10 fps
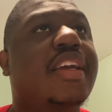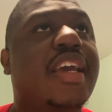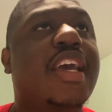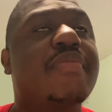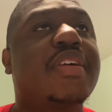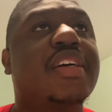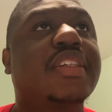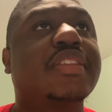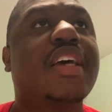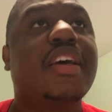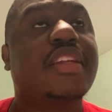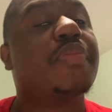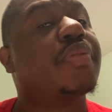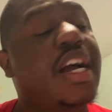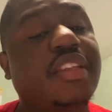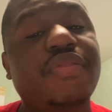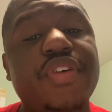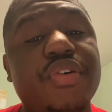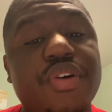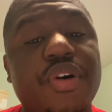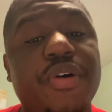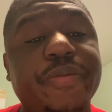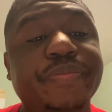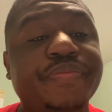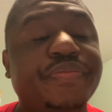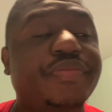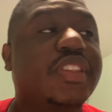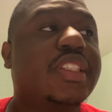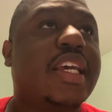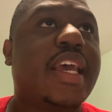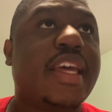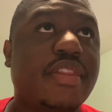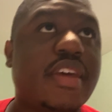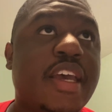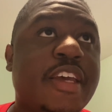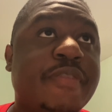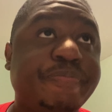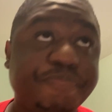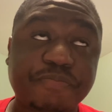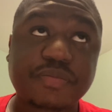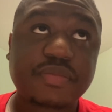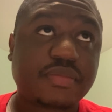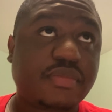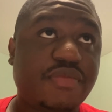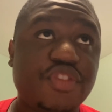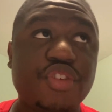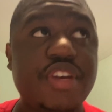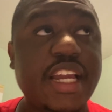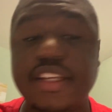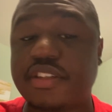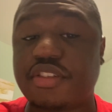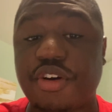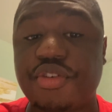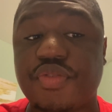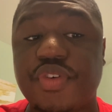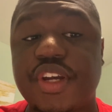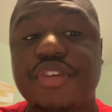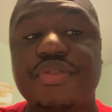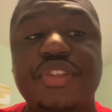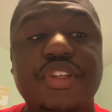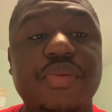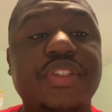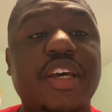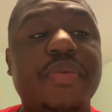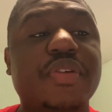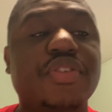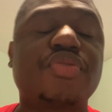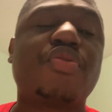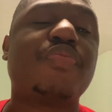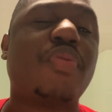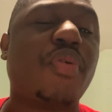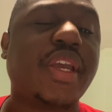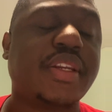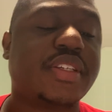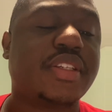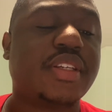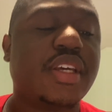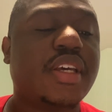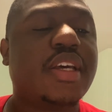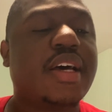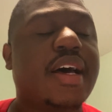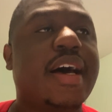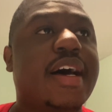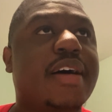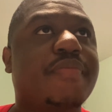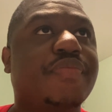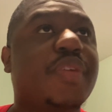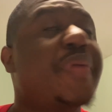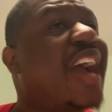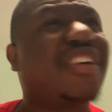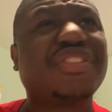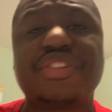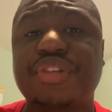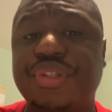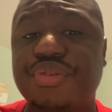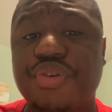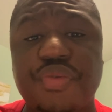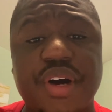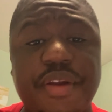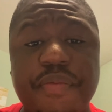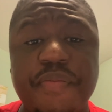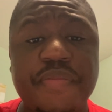game because they blocked the field goal, and then you had to get the turnover, and you still was able to score points. The Packers are still 2-1.